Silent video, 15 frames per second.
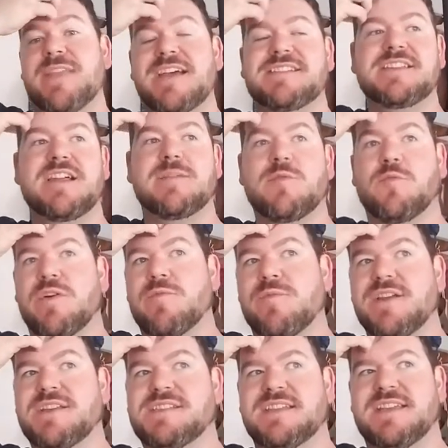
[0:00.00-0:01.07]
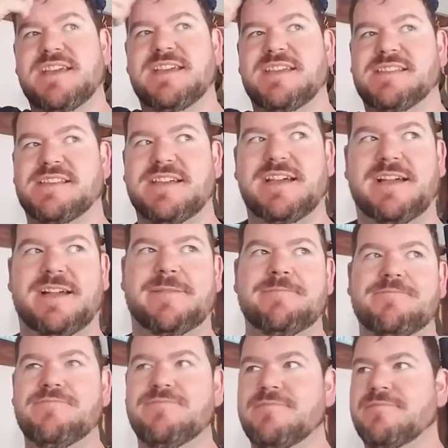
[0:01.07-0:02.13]
That's the number one reason is uh,
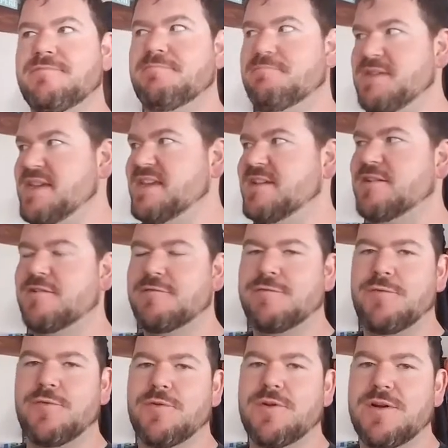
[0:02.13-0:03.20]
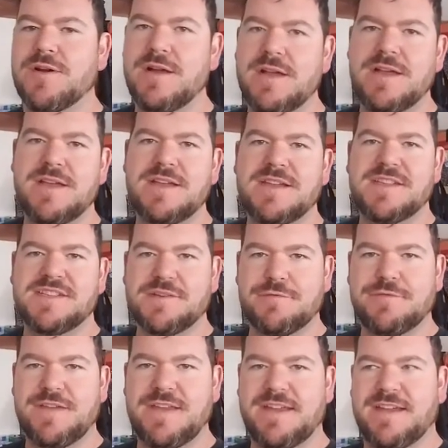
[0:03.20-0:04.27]
being here for
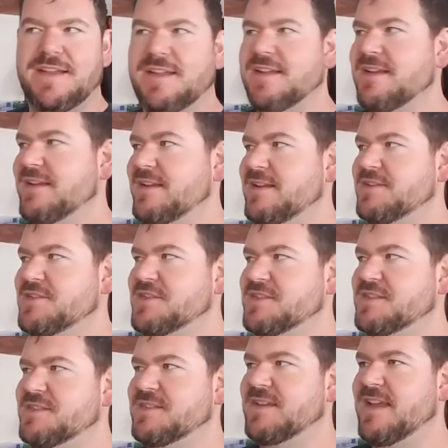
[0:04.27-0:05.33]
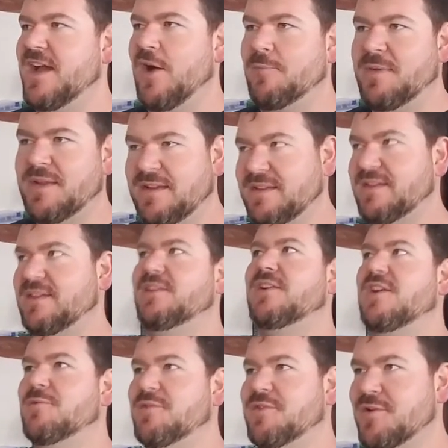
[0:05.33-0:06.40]
Sophia just helping
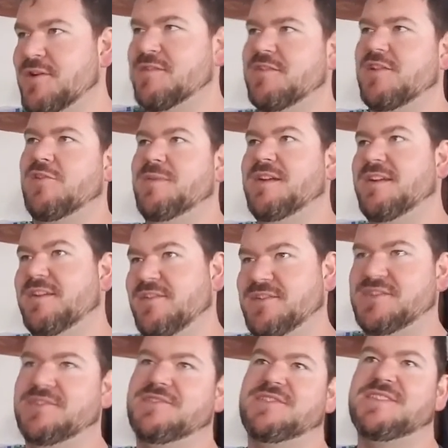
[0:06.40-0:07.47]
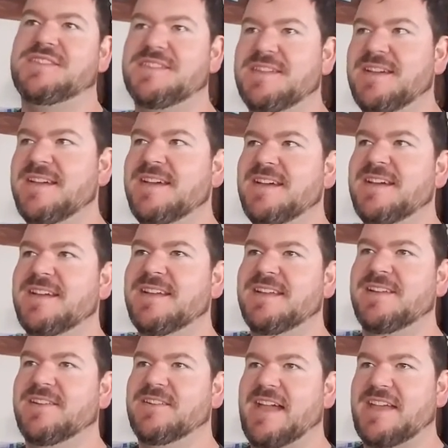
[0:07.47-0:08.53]
along with her development and also just
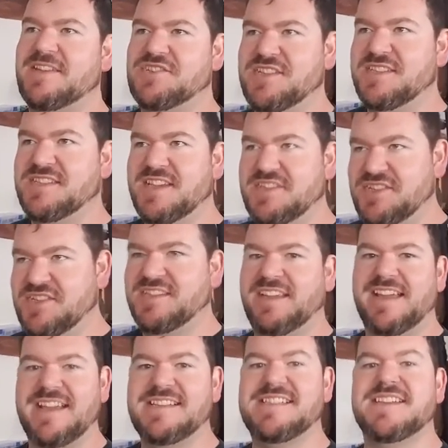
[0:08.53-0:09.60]
you know as she's as she's like I